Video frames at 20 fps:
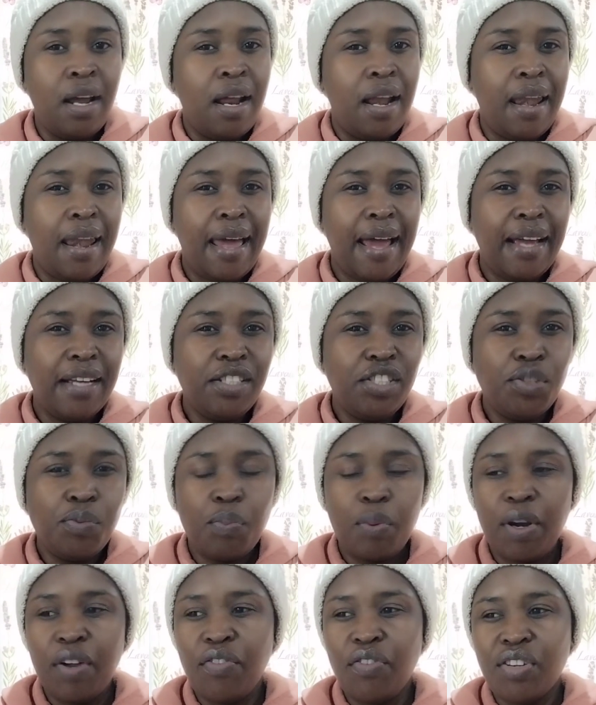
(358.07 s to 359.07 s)
lunch,
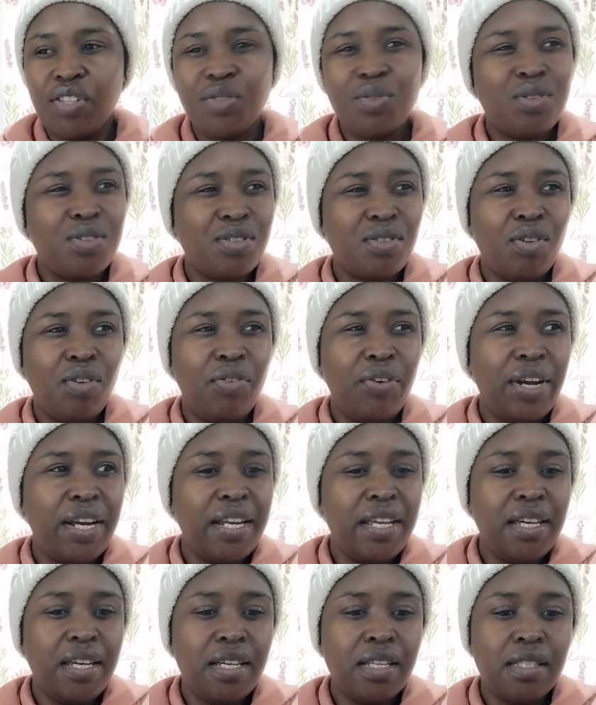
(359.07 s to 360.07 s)
breakfast, because
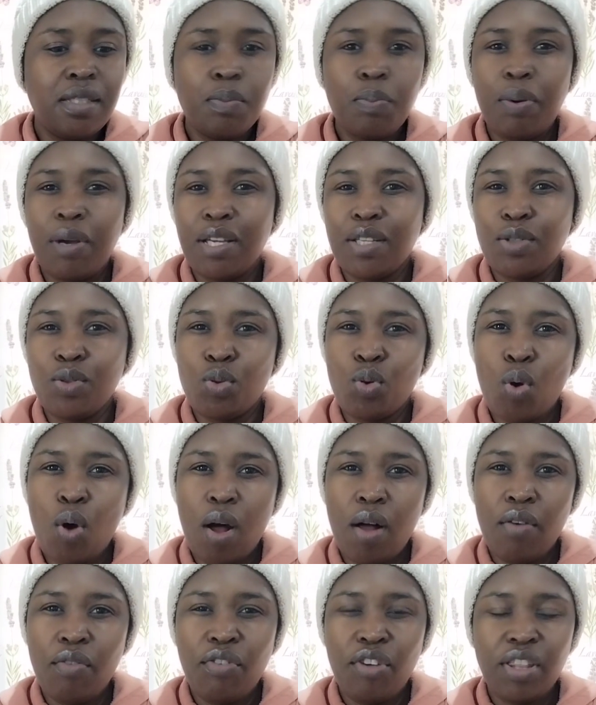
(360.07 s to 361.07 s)
already it's past
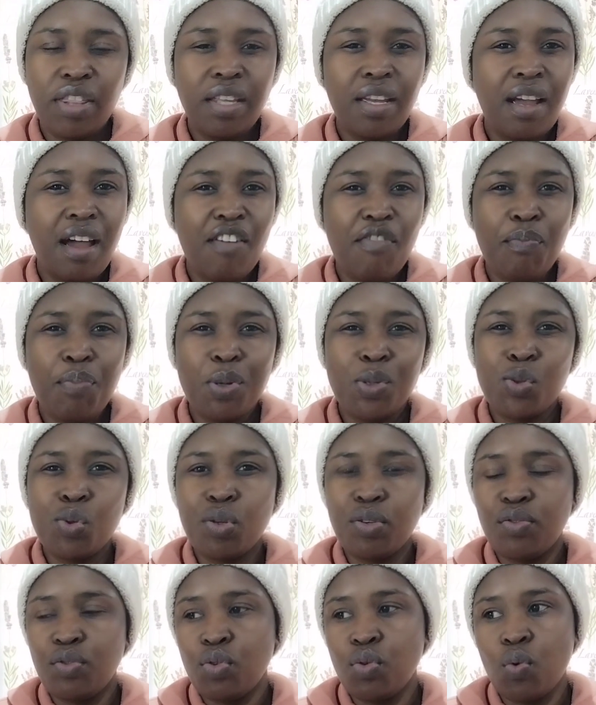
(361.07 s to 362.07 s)
12, I think half past
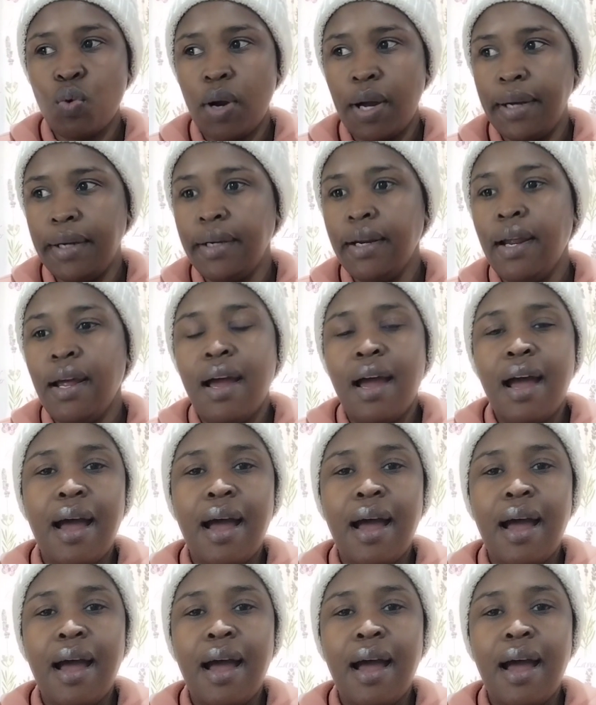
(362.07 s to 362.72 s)
12 to 1.